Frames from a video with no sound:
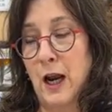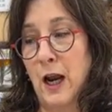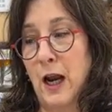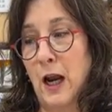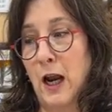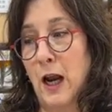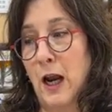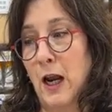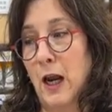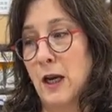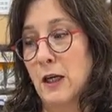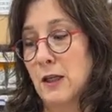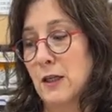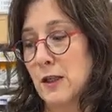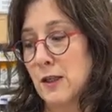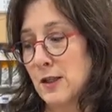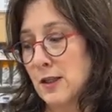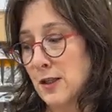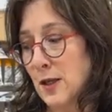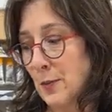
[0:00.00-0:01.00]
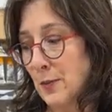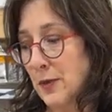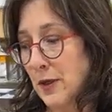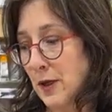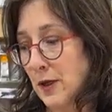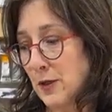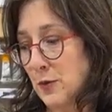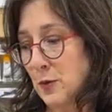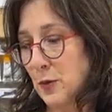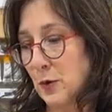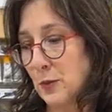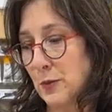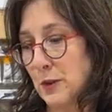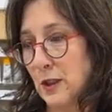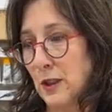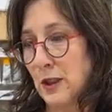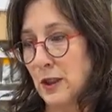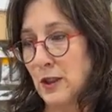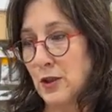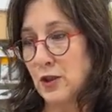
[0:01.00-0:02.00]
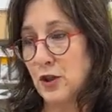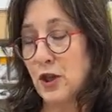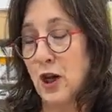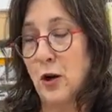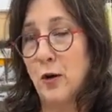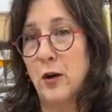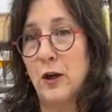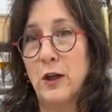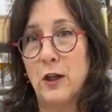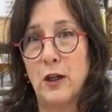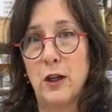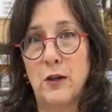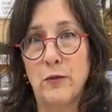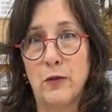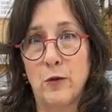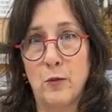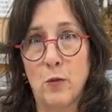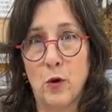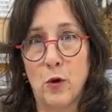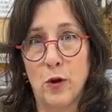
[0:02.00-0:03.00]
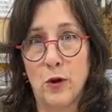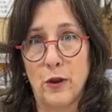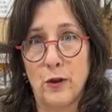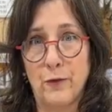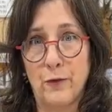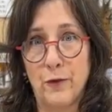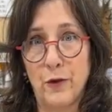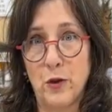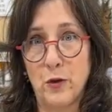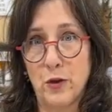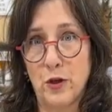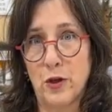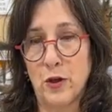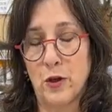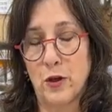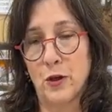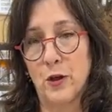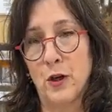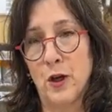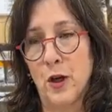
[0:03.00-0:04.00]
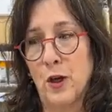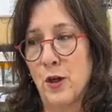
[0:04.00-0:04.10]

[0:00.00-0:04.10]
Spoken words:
and some things we'll be sharing even more in the future.